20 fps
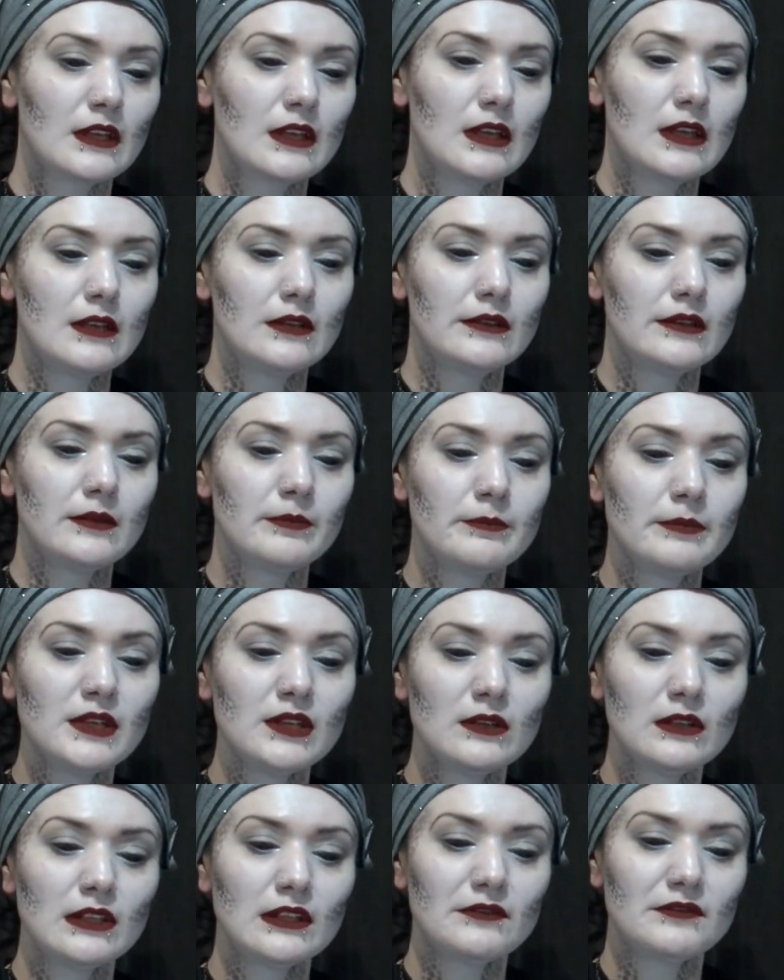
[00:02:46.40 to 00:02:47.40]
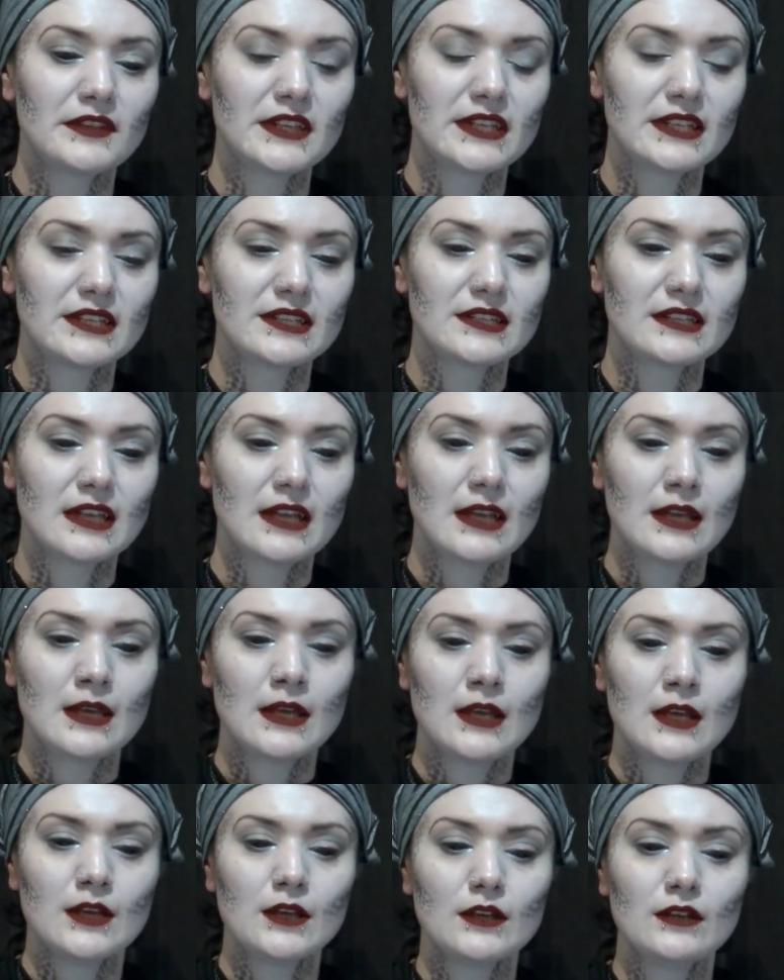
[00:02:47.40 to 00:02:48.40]
In the middle of this,
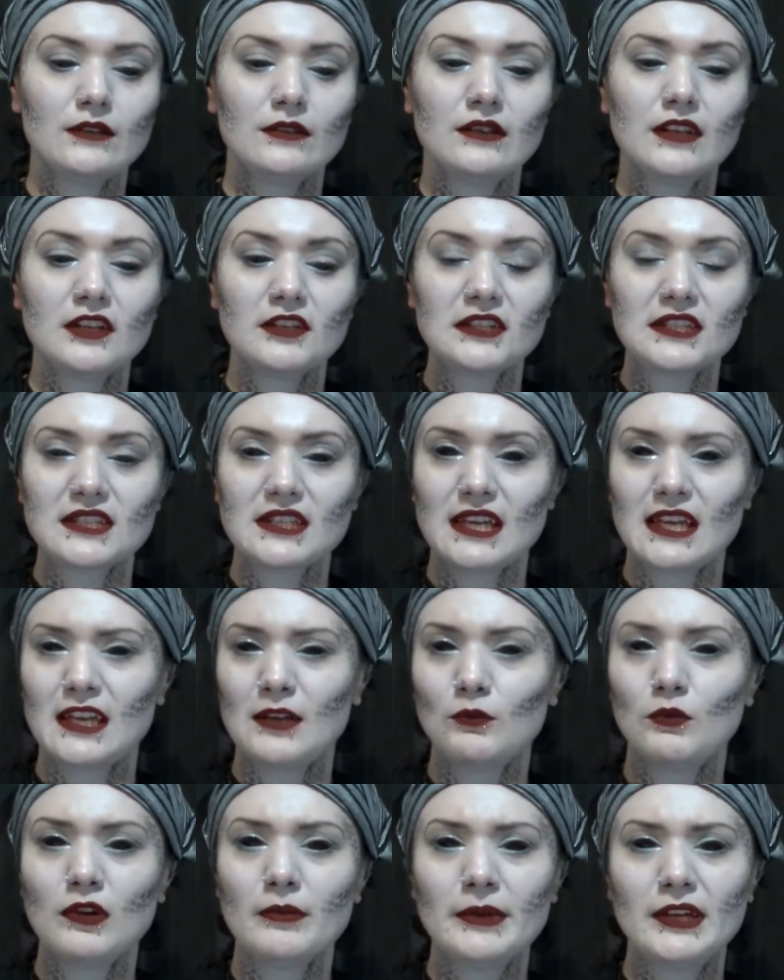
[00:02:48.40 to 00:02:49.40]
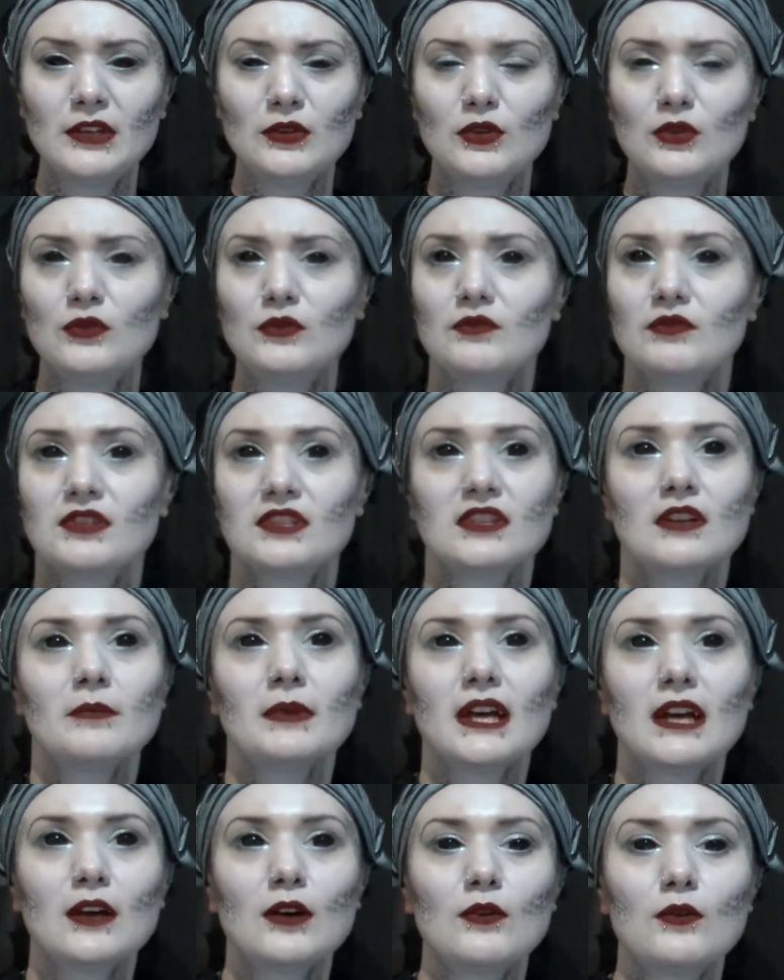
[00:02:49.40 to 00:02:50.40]
there is a woman who
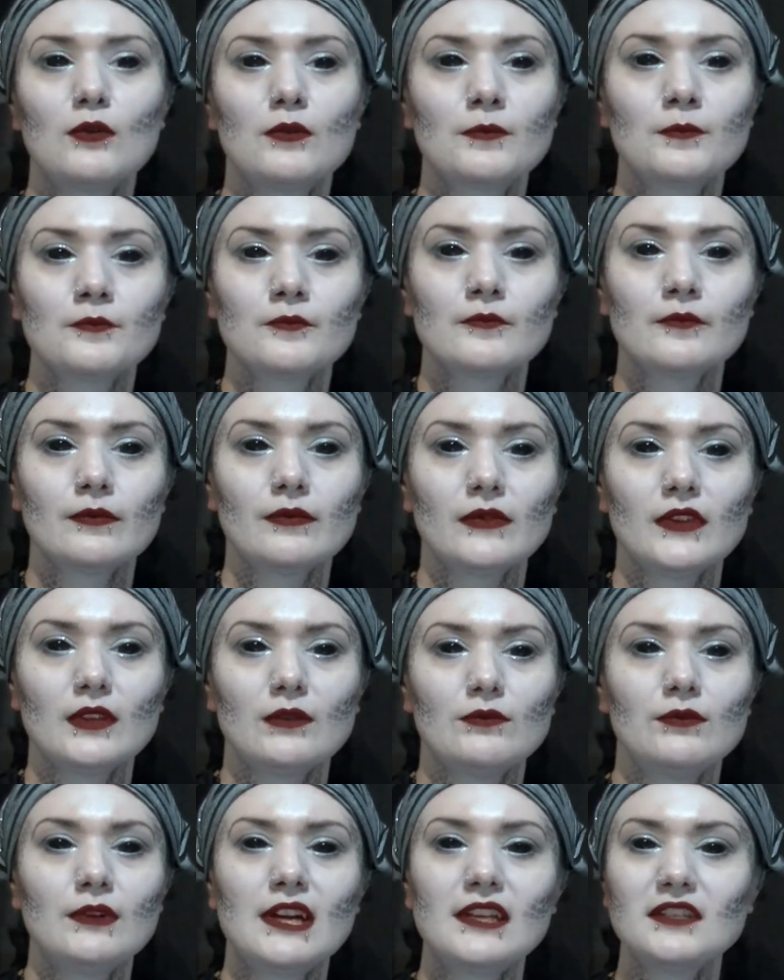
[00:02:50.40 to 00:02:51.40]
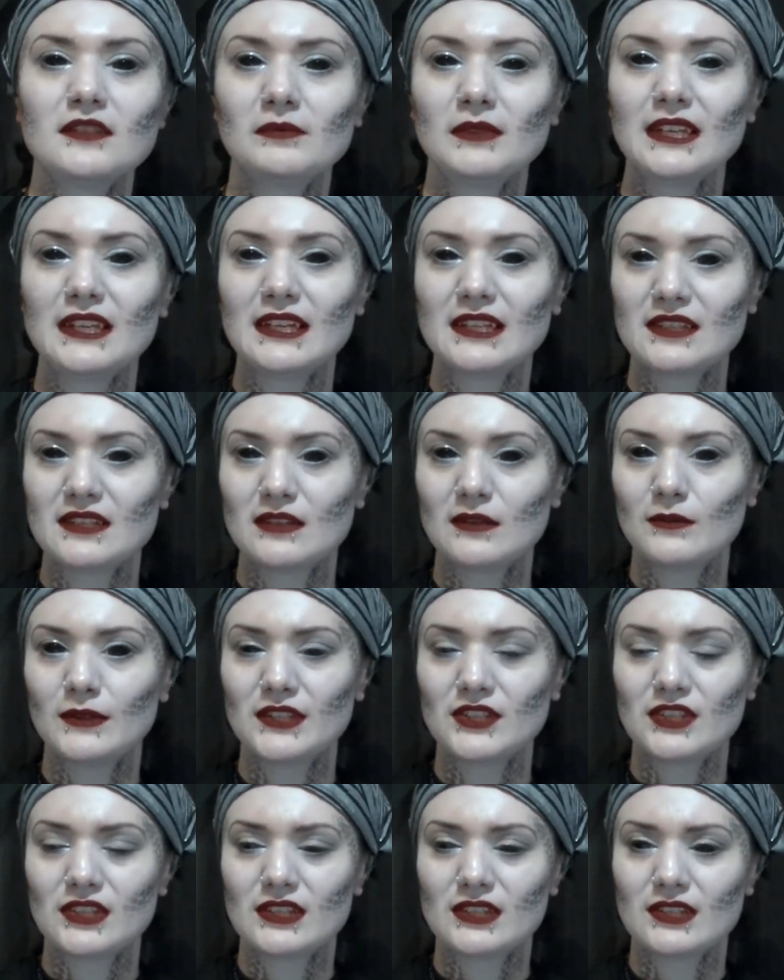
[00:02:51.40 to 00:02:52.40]
somehow randomly gets the
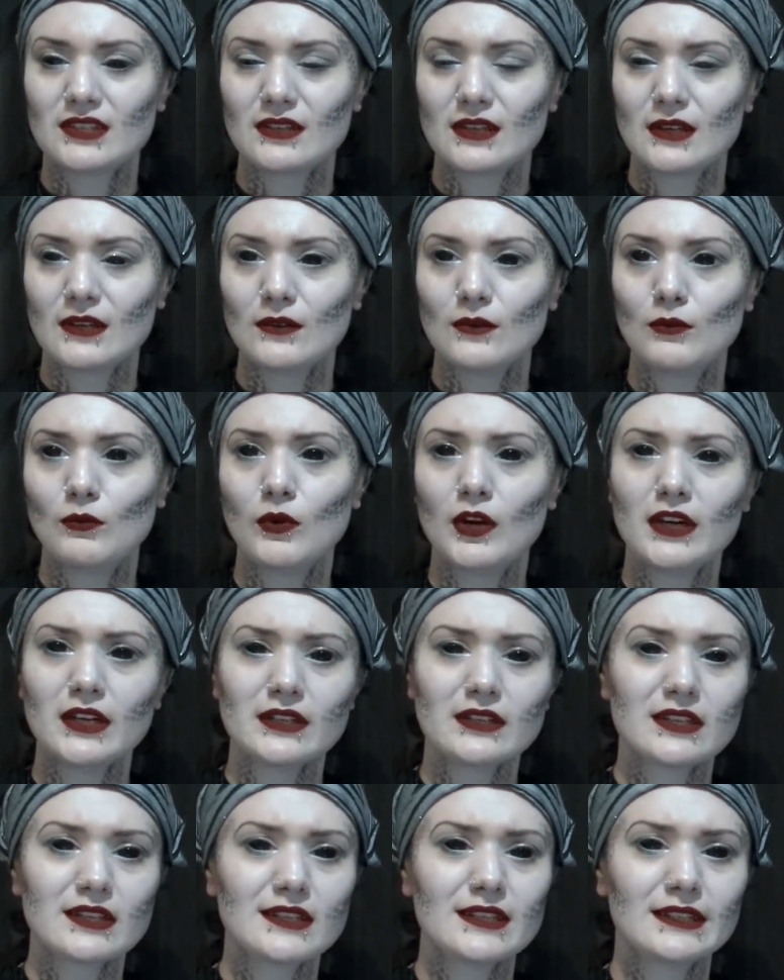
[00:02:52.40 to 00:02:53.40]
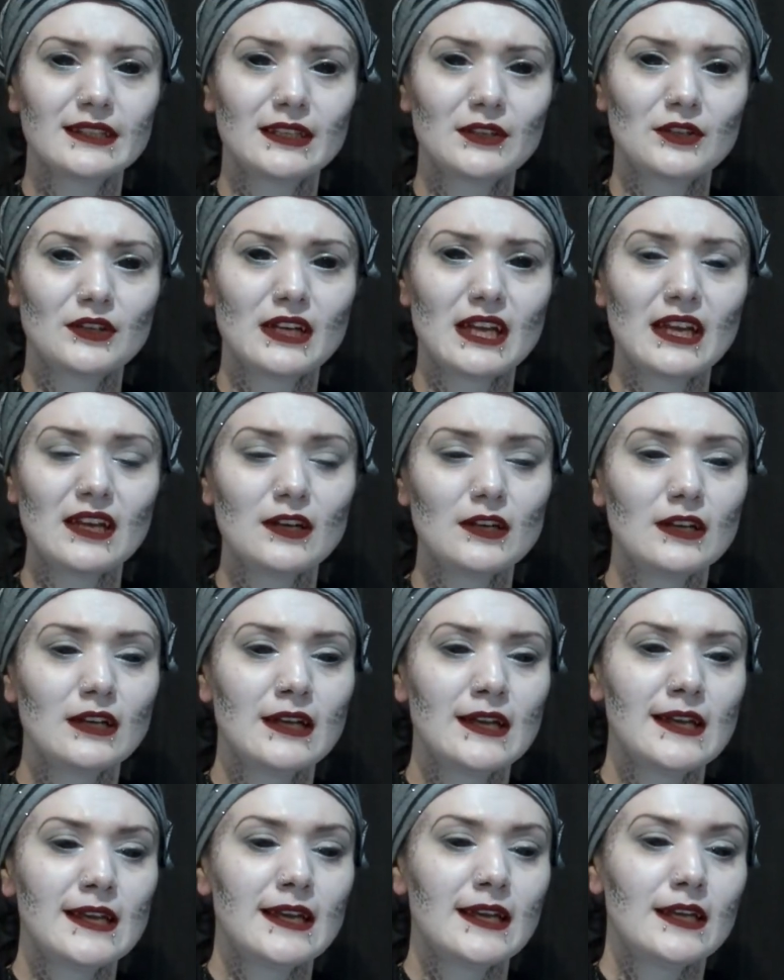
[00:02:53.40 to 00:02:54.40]
witch's wand stuck in her hair,
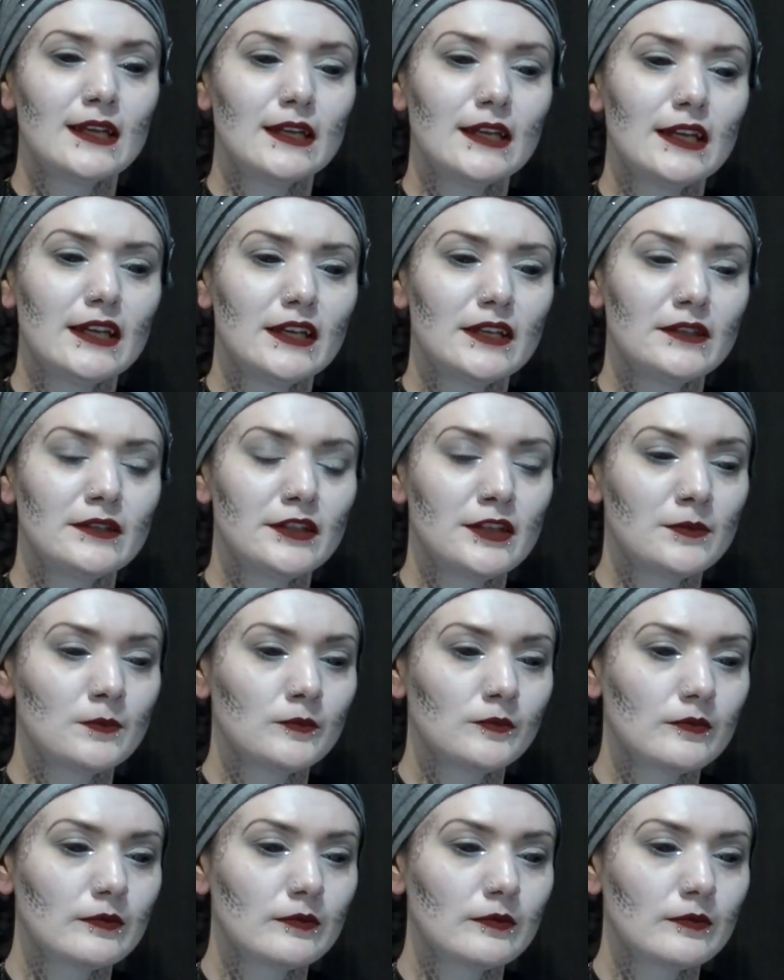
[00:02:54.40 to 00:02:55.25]
and